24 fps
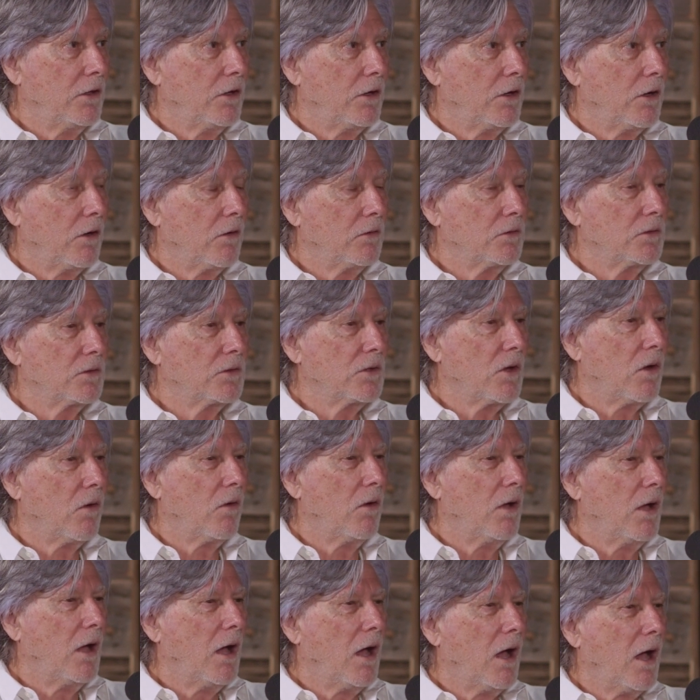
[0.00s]
You know,
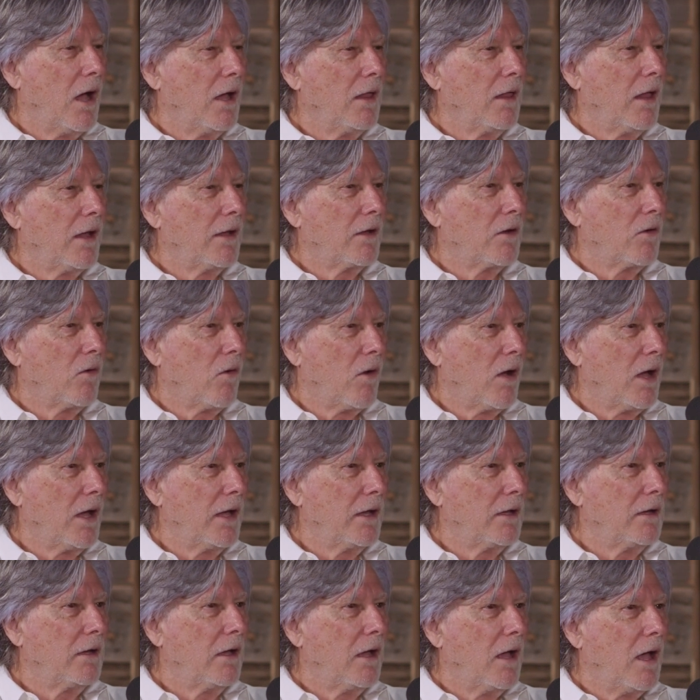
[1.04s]
so I like
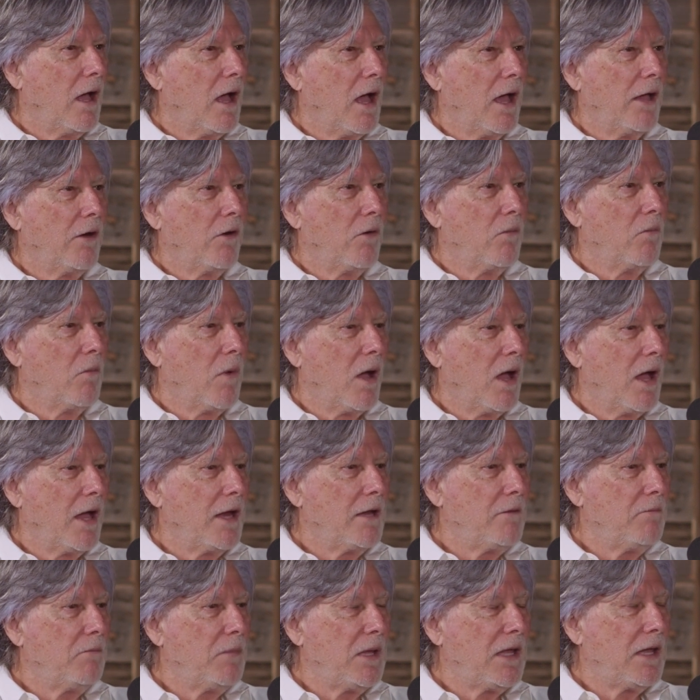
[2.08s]
quiet. I don't
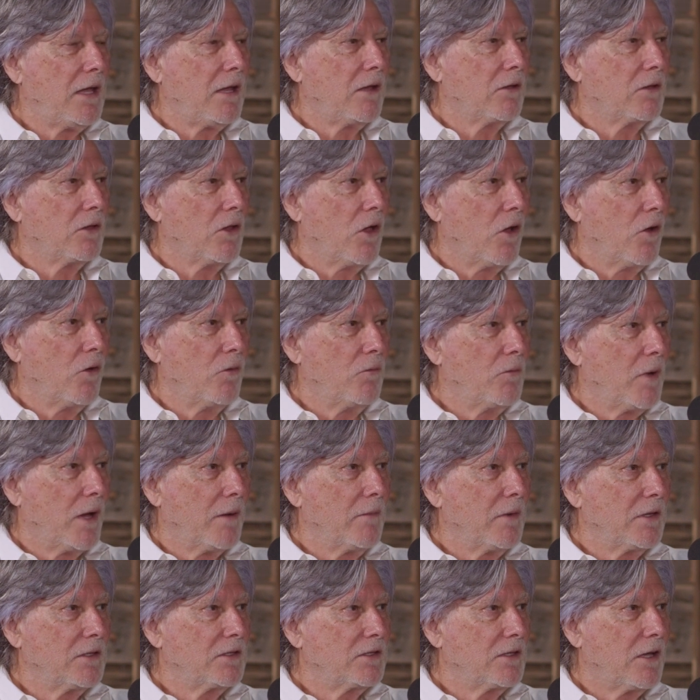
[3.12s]
mind being alone by
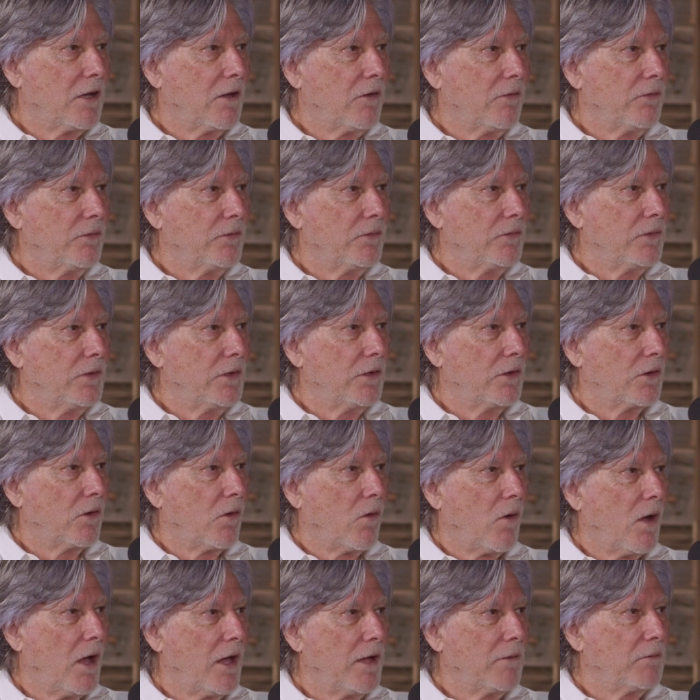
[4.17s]
myself in a
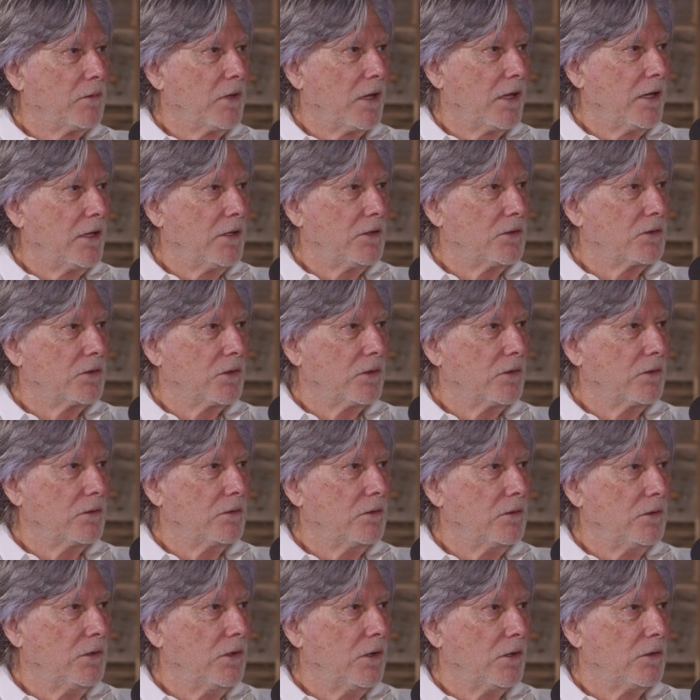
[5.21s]
quiet place, or
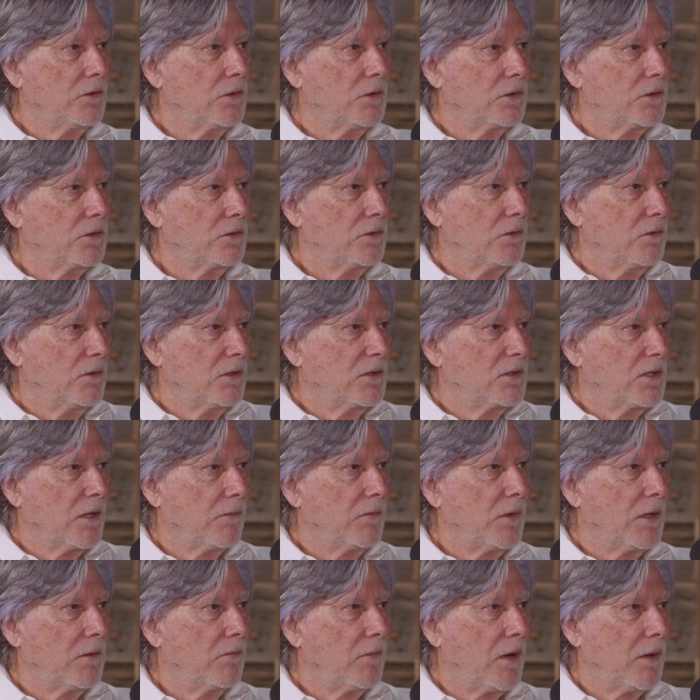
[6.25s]
you know, just doing
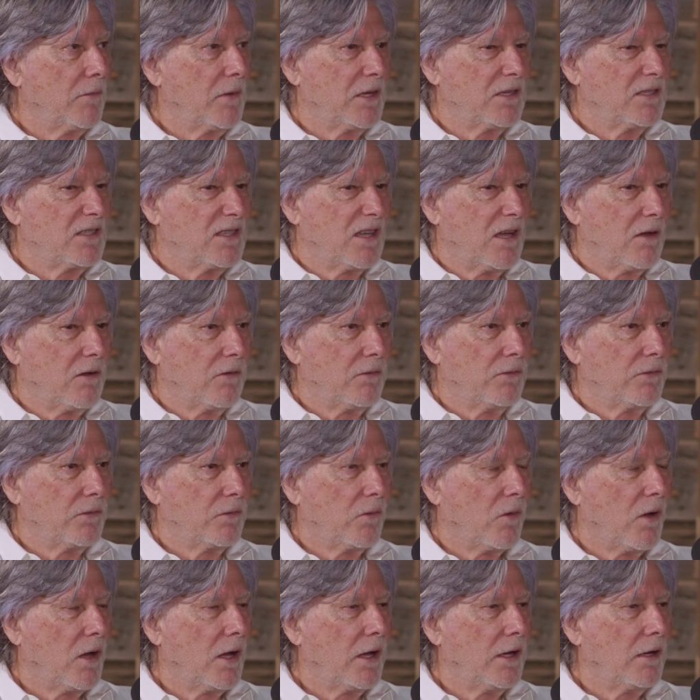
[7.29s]
something by myself,
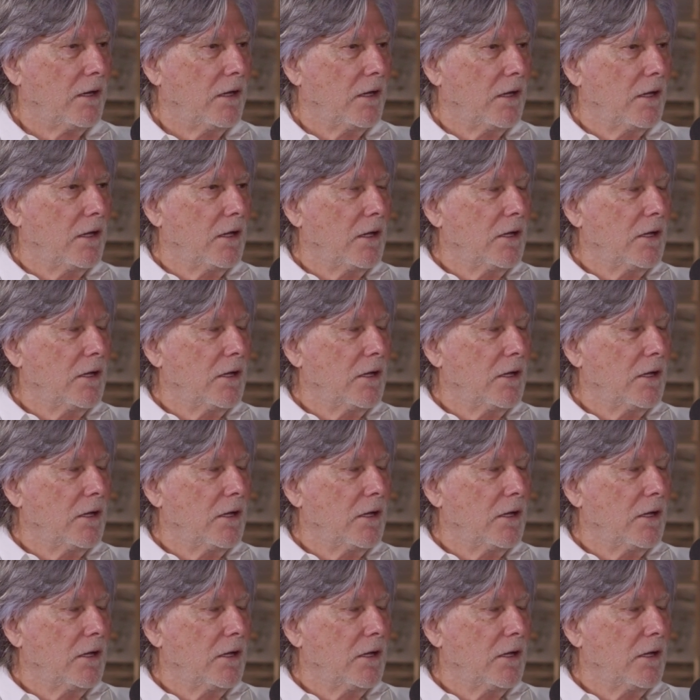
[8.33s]
quiet.